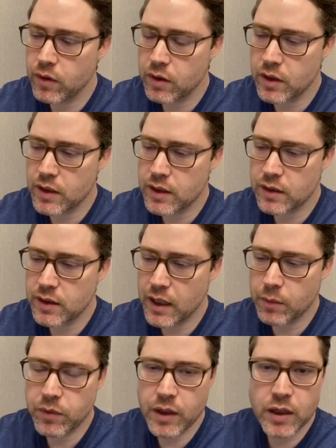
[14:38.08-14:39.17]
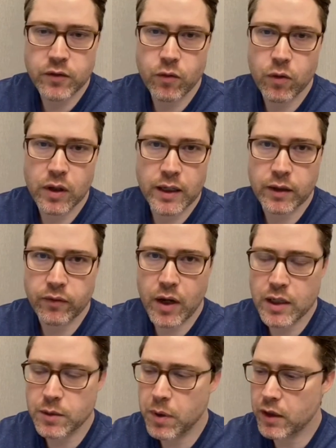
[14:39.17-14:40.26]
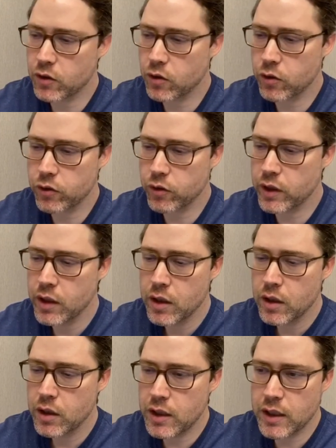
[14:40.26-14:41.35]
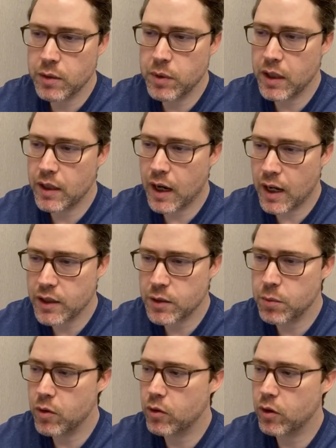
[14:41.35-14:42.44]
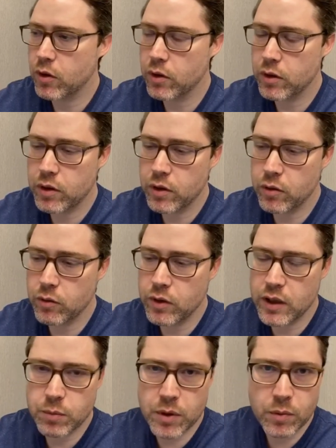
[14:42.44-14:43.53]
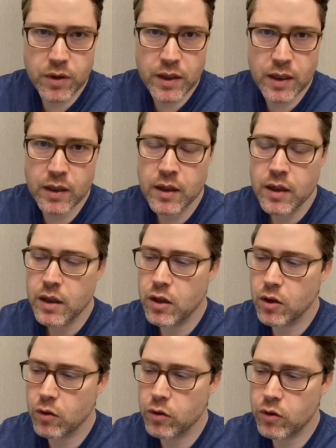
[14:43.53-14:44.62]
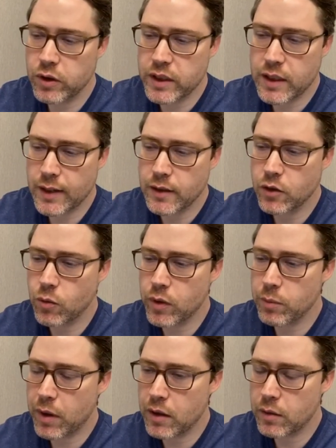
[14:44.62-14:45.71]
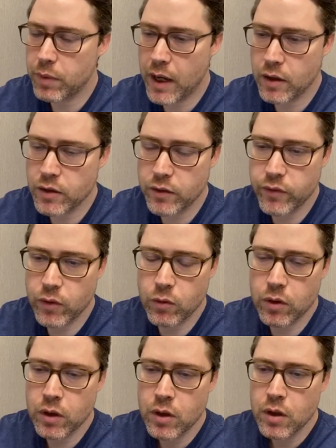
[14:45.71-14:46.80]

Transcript: same things for elective cosmetic surgery. You need to be a non-smoker. You need to be within, usually 10 to 20 pounds of your